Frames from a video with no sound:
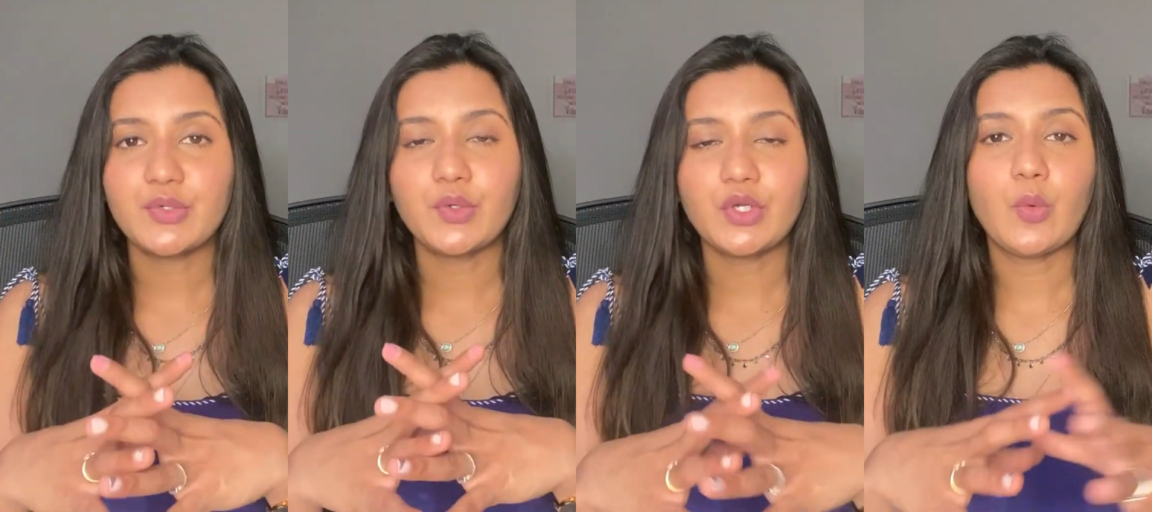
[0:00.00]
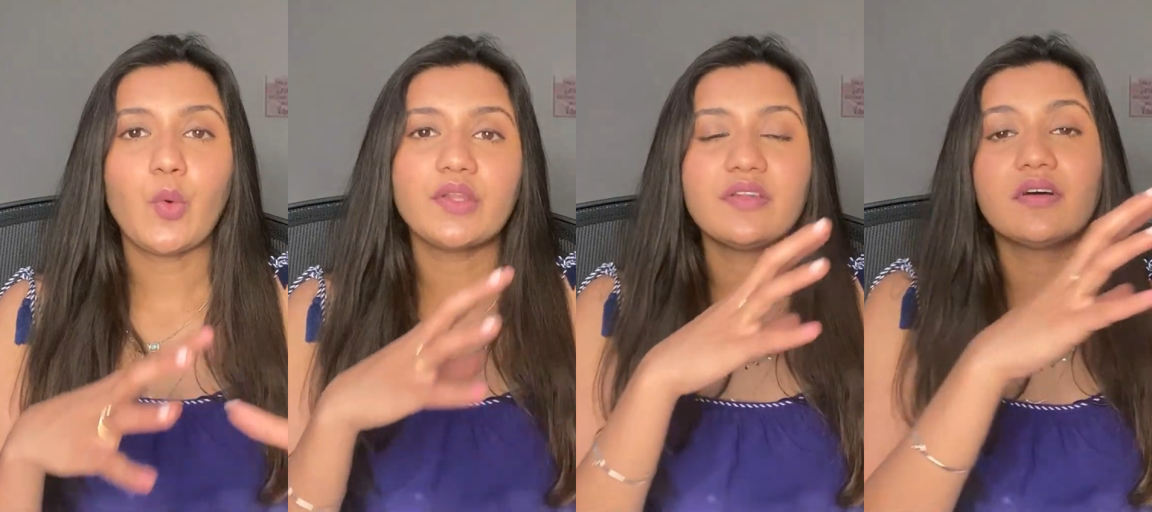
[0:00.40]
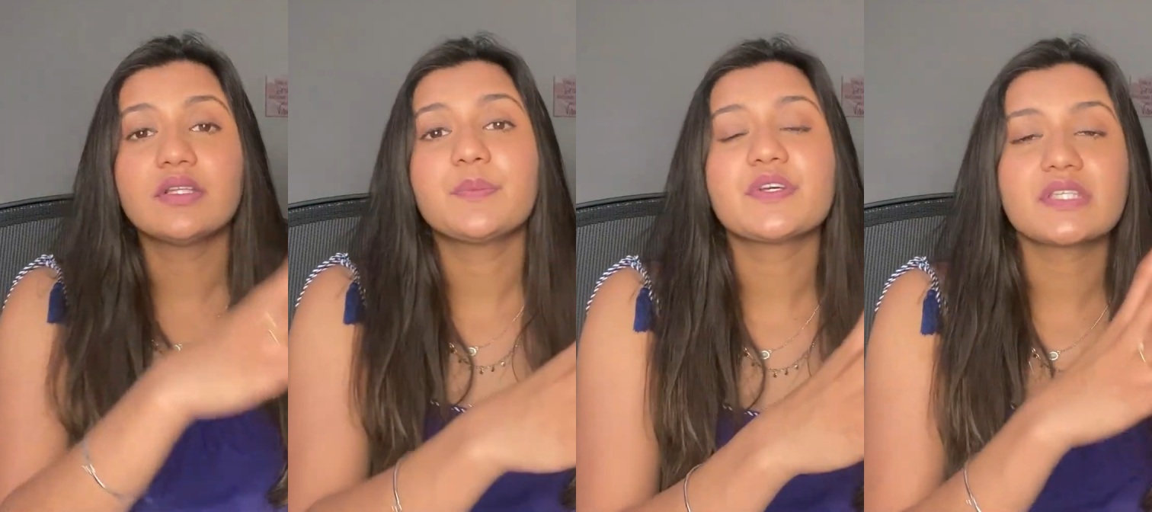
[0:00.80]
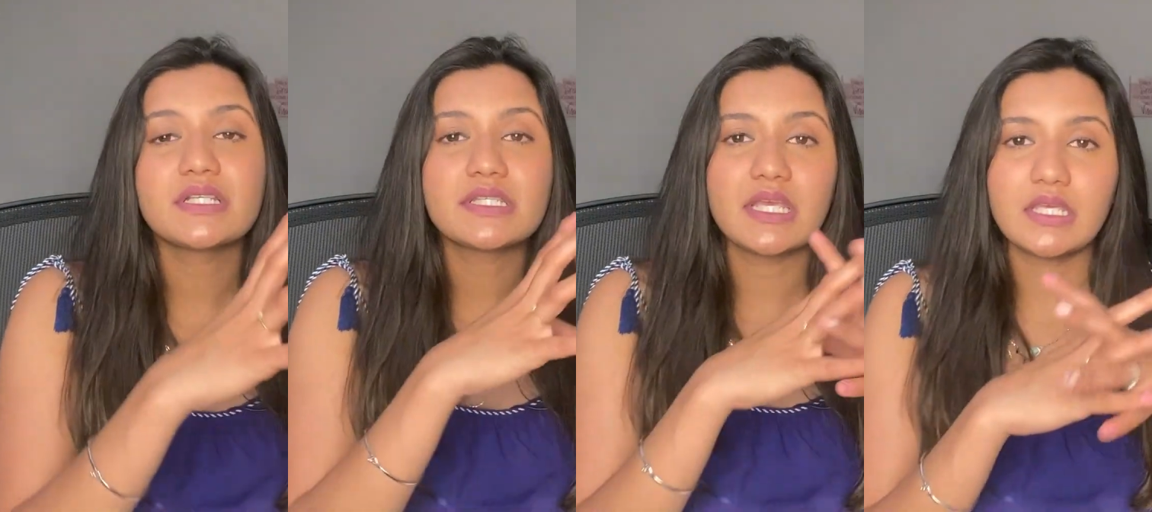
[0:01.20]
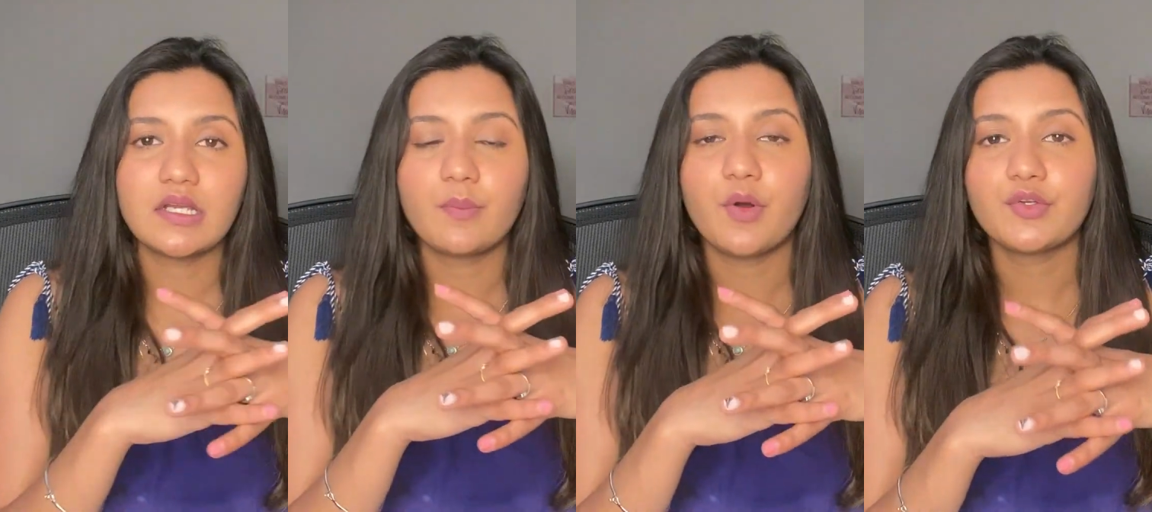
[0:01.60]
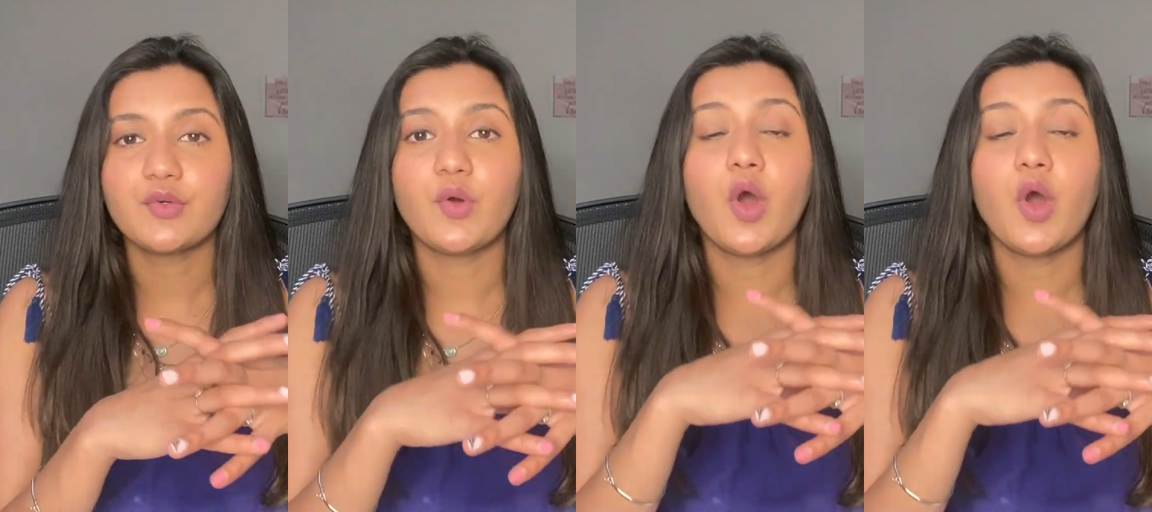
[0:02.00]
don't know what the other person is thinking about you,